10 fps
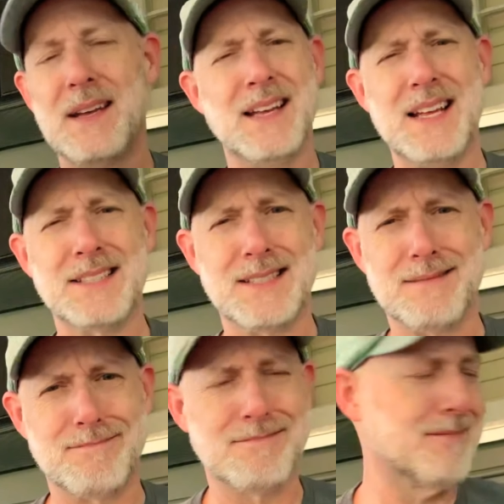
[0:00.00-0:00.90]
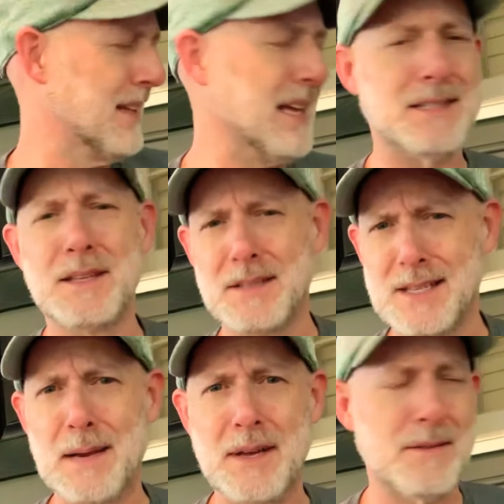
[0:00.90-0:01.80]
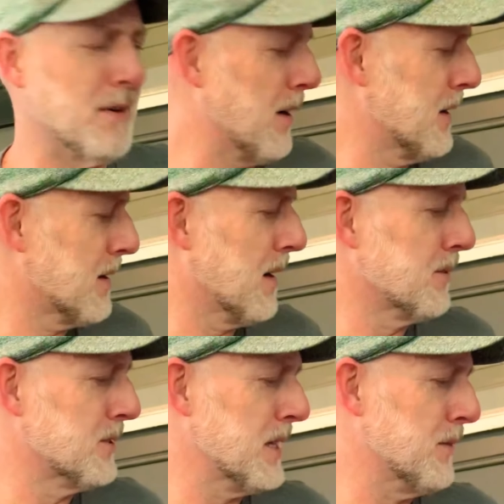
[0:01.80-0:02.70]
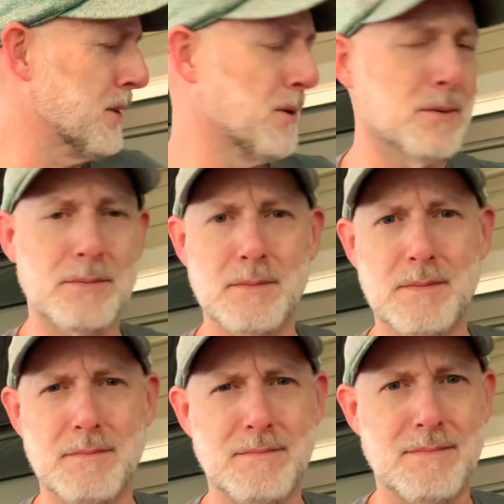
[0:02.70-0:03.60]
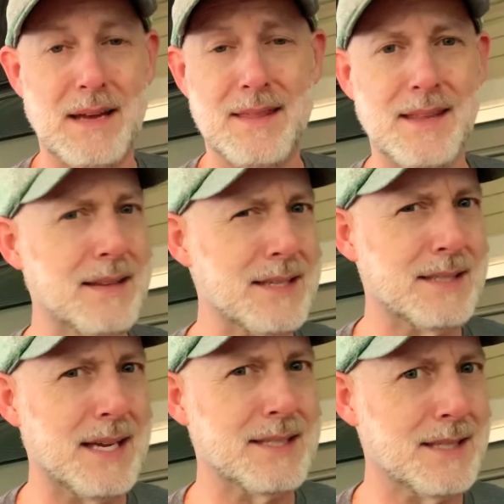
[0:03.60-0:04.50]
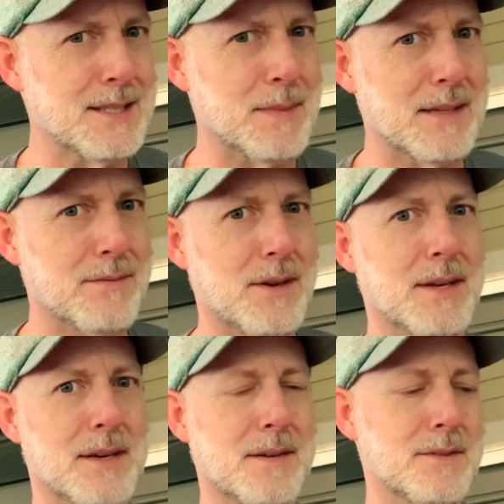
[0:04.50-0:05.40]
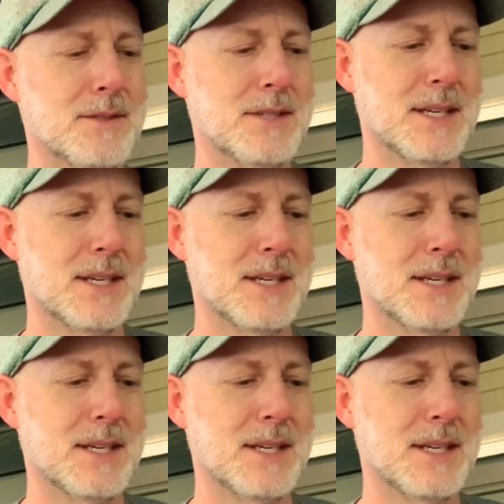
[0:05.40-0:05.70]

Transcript: It's not about the variant covers, even though I think these days it is about the variant covers.